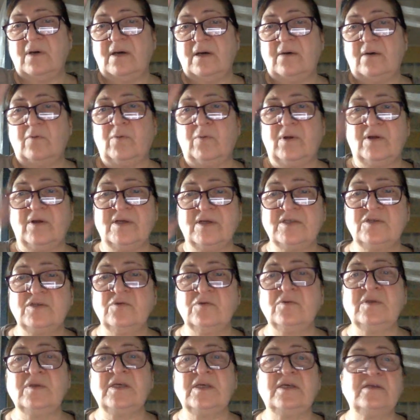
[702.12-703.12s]
whereas
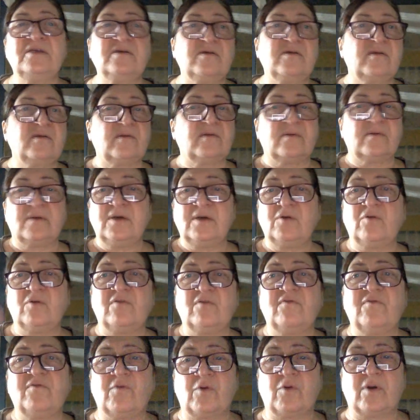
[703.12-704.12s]
you need three
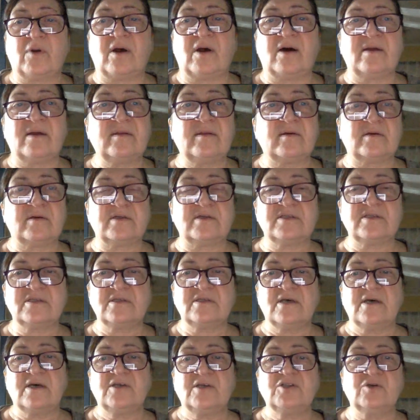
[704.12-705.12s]
or four
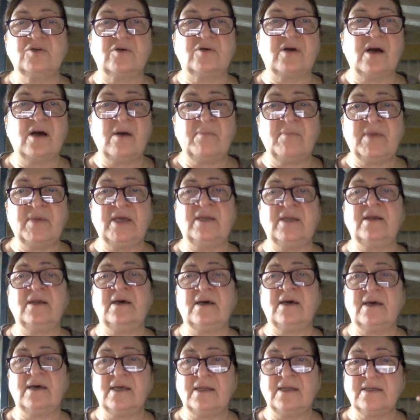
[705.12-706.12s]
others to come in
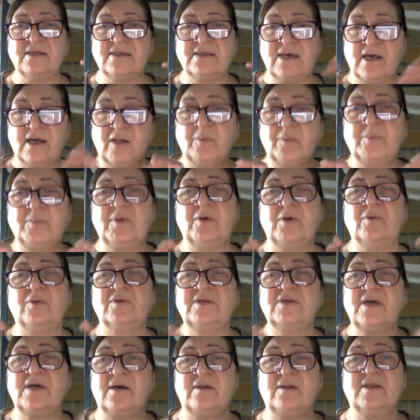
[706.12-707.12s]
and help you
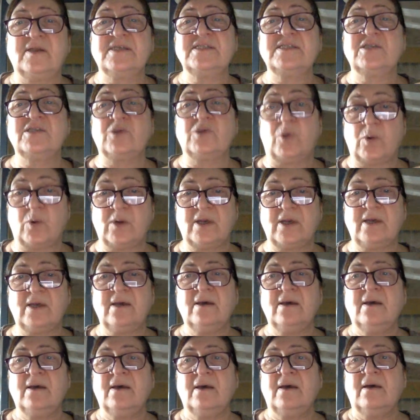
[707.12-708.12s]
tell a
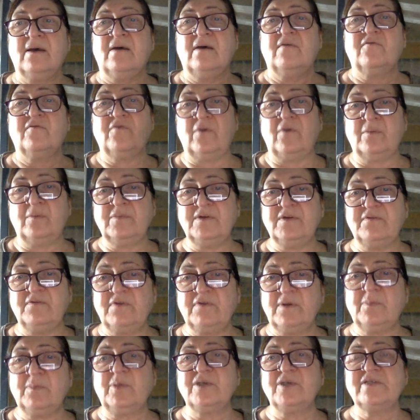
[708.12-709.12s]
story from
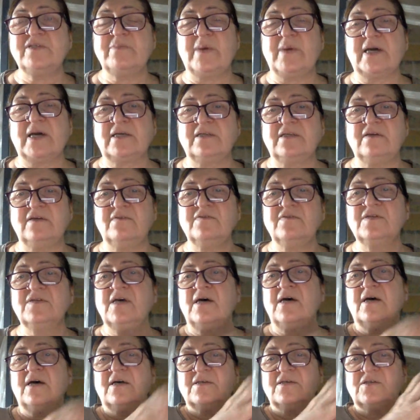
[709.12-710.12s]
different perspectives
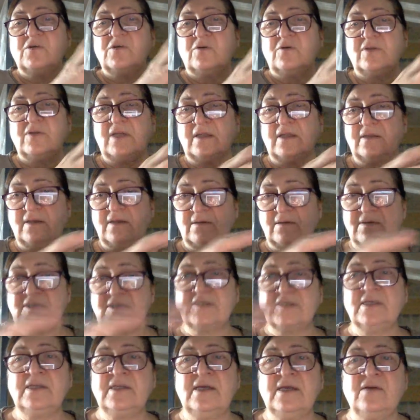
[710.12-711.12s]
so that there
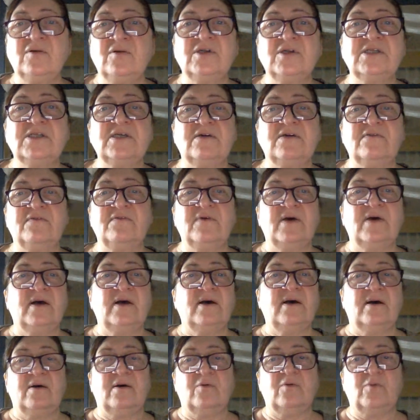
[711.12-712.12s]
is a narrative
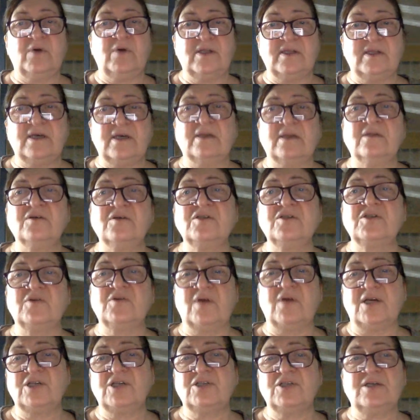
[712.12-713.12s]
with
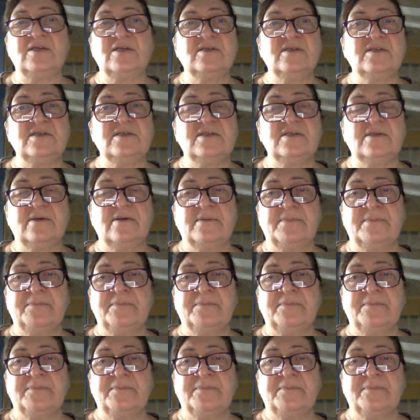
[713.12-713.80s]
illustrations,